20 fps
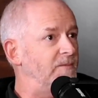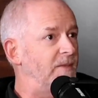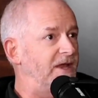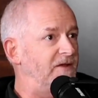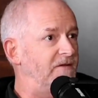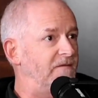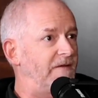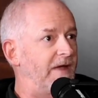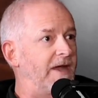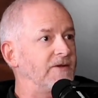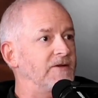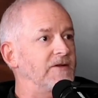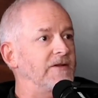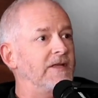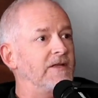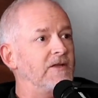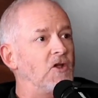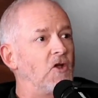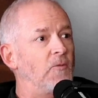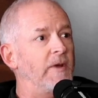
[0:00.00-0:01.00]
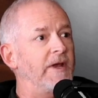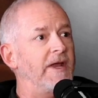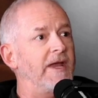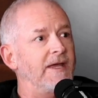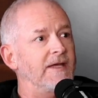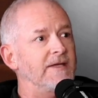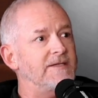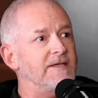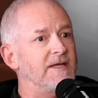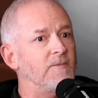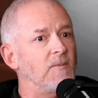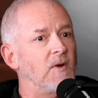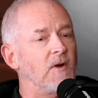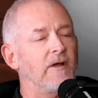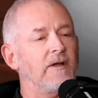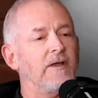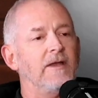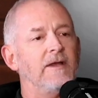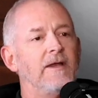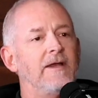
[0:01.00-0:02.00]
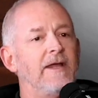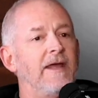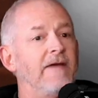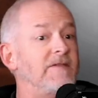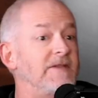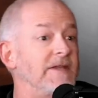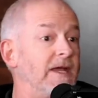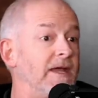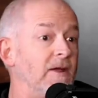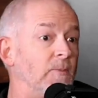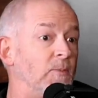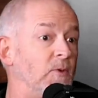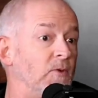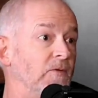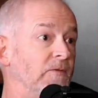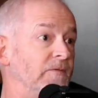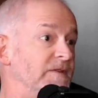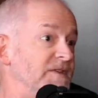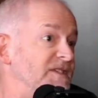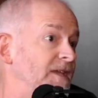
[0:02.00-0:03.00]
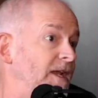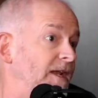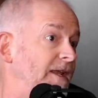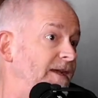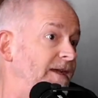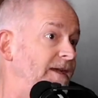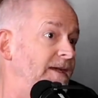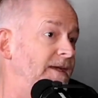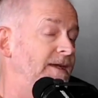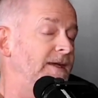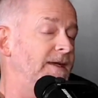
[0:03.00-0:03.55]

manufactured in Copenhagen, Denmark, in an FDA-approved facility